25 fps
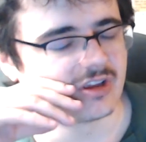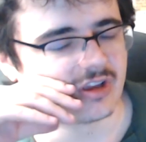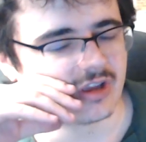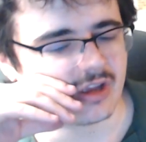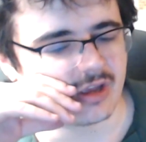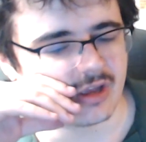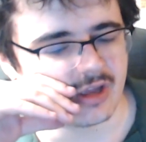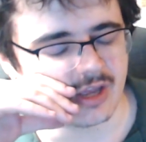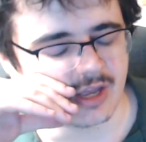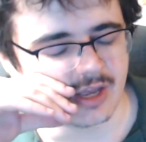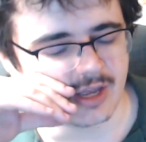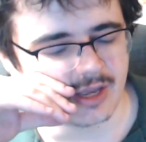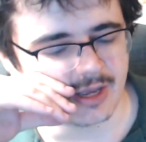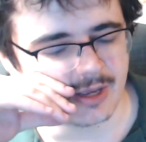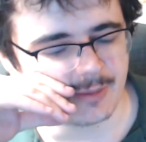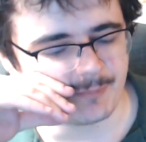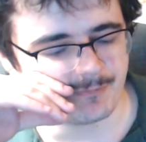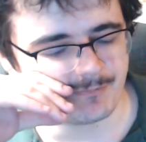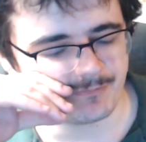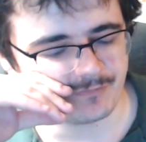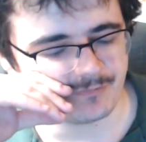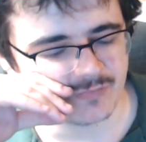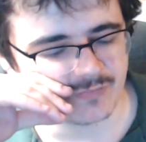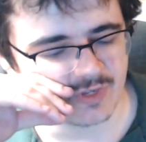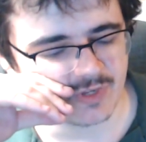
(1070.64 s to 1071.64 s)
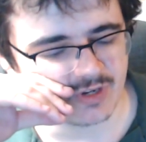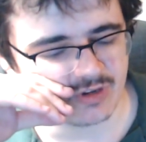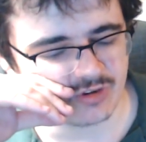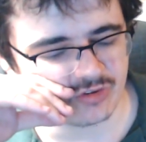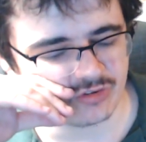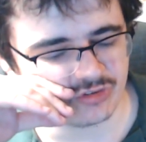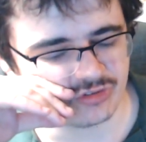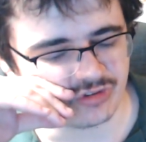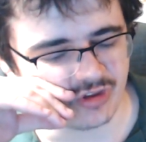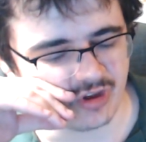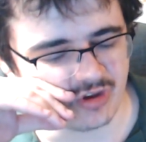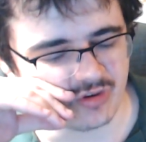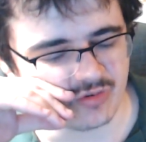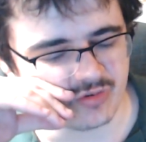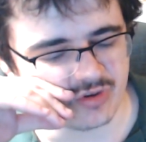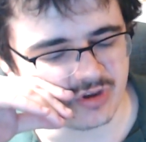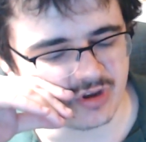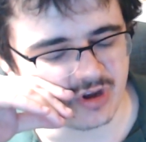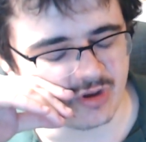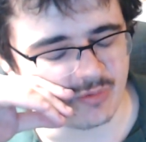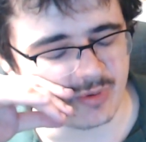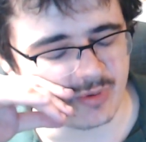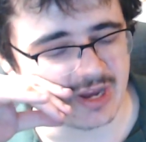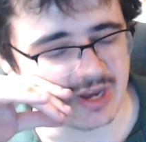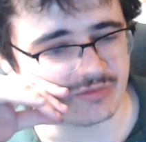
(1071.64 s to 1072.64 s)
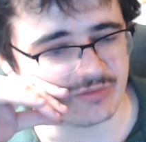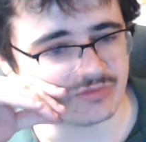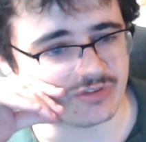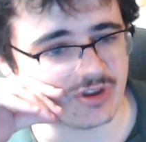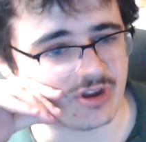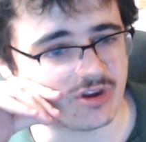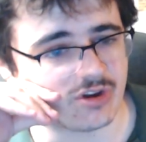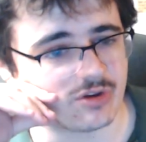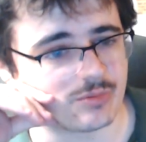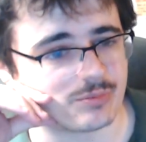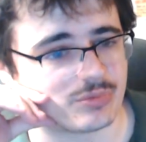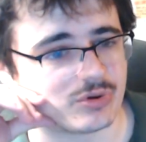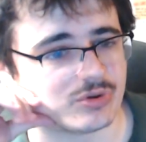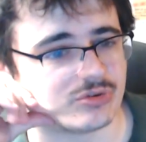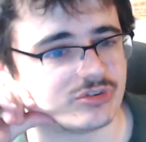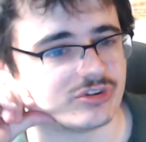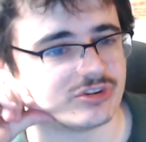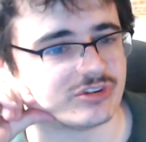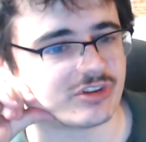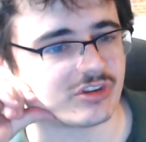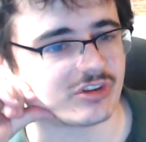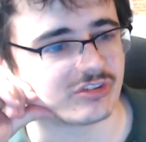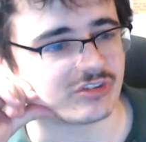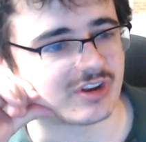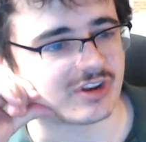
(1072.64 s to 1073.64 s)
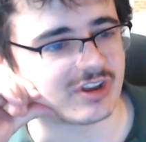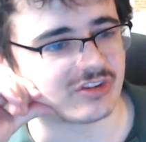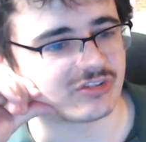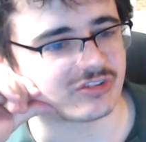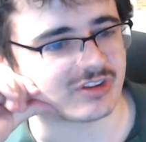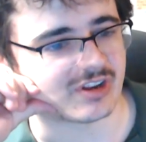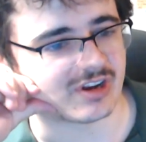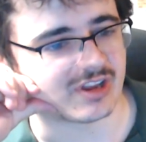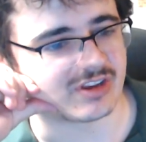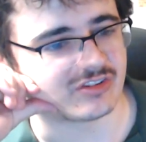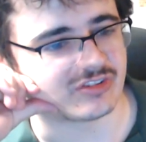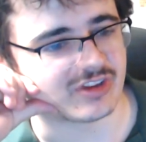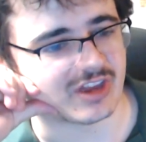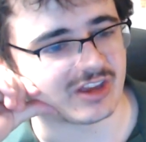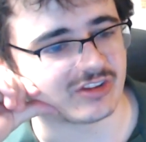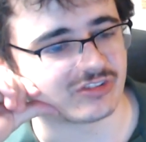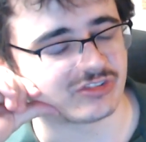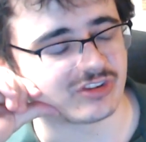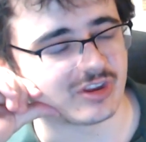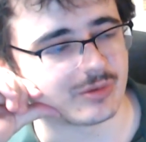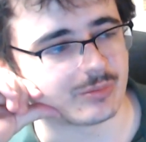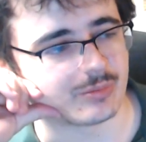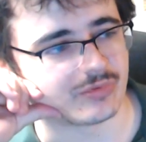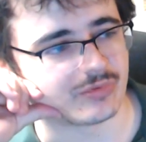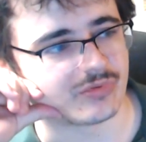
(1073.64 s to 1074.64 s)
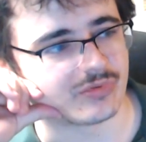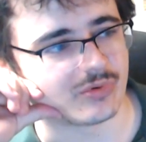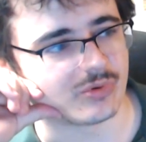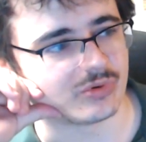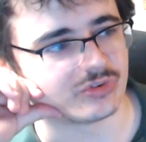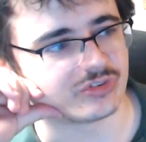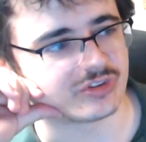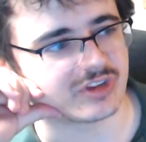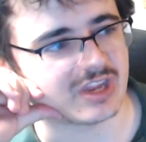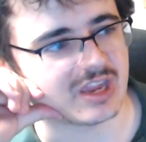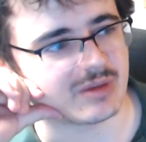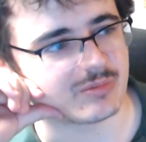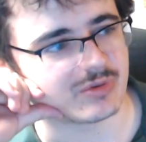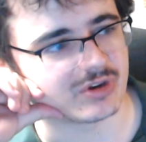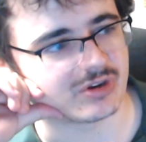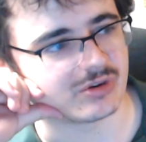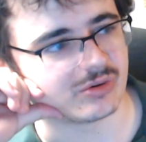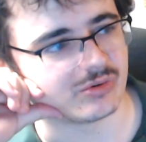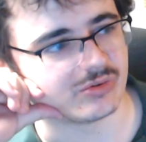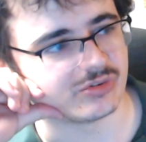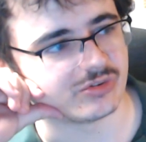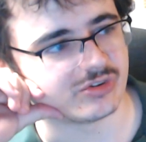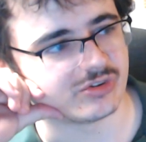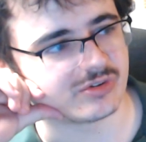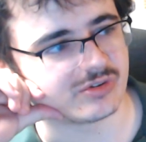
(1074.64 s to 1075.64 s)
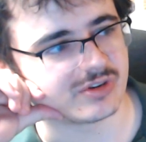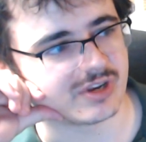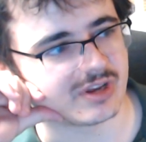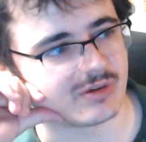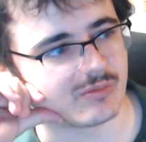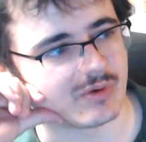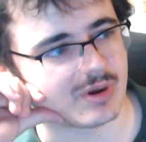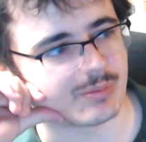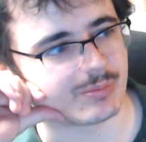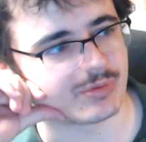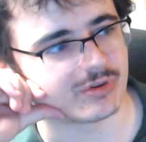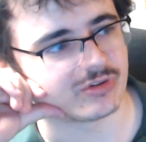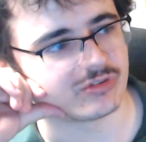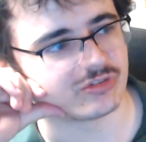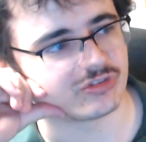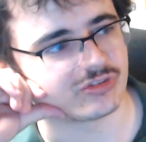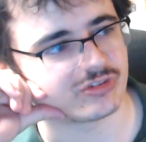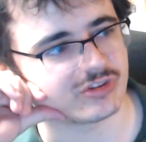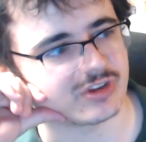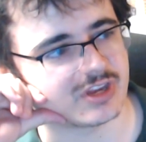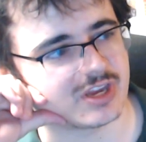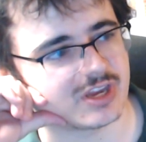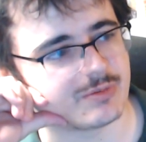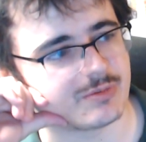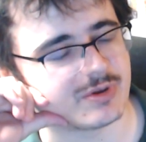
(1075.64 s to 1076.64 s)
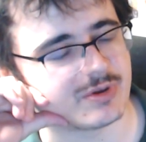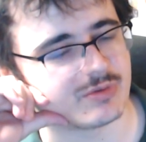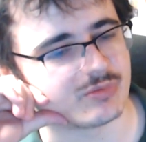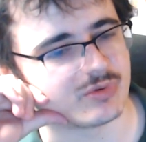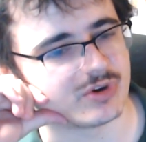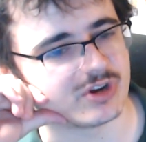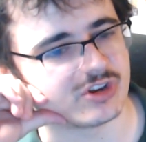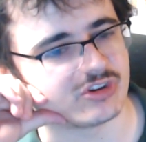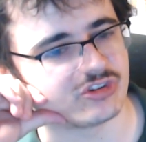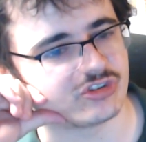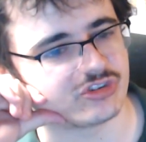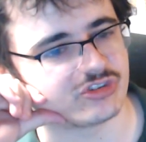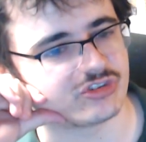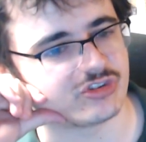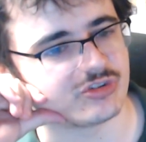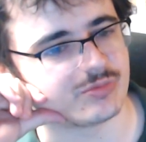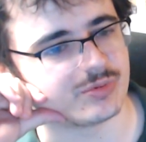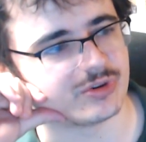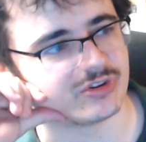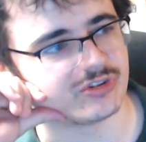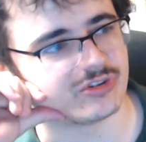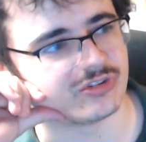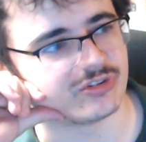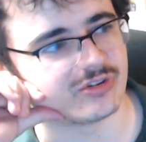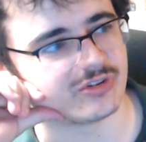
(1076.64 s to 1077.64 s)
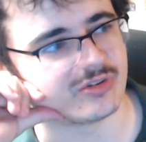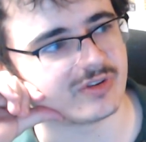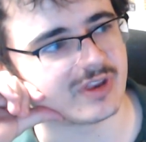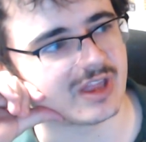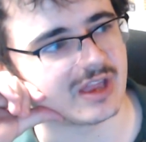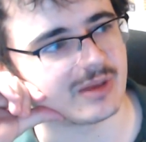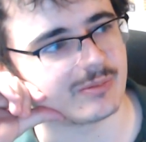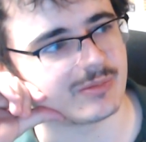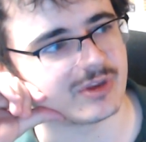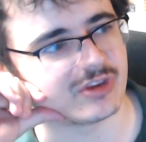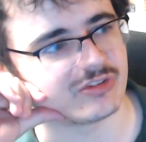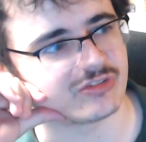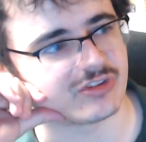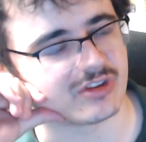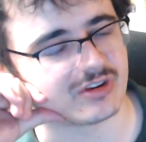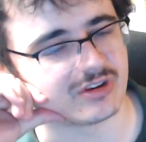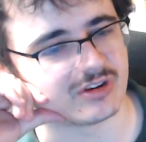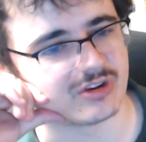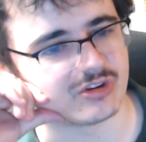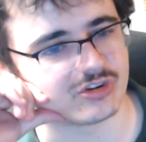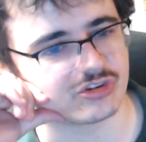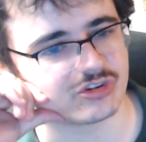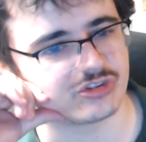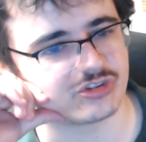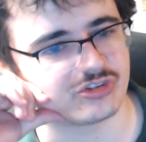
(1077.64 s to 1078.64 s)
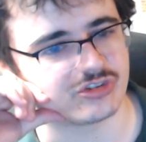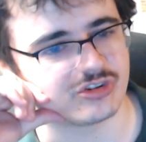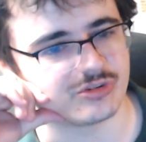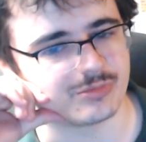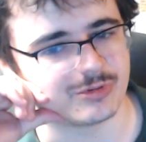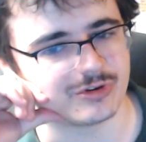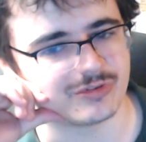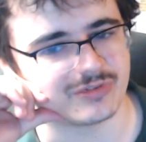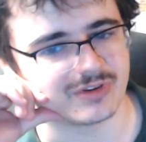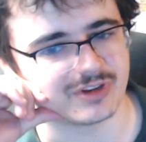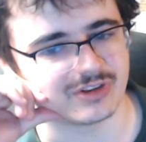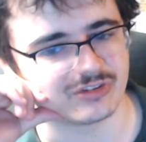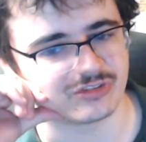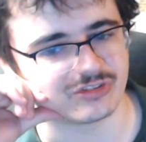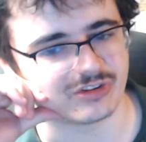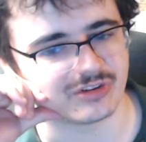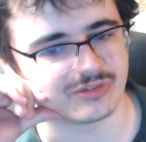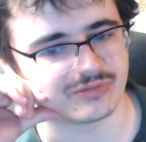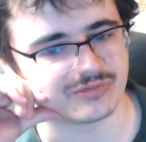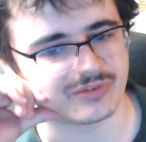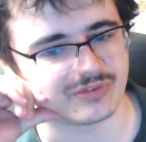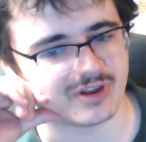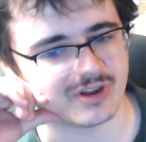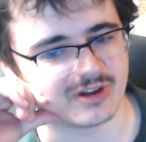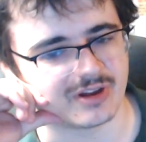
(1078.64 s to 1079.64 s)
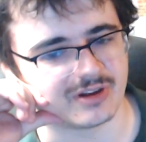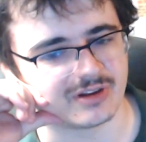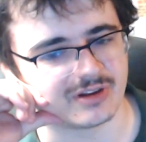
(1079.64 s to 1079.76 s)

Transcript: So, you know, we have to hope Putin doesn't escalate it, as I said before, to chemical or nuclear weapons. He'd be really stupid to do that, but he's done a lot of stupid things so far.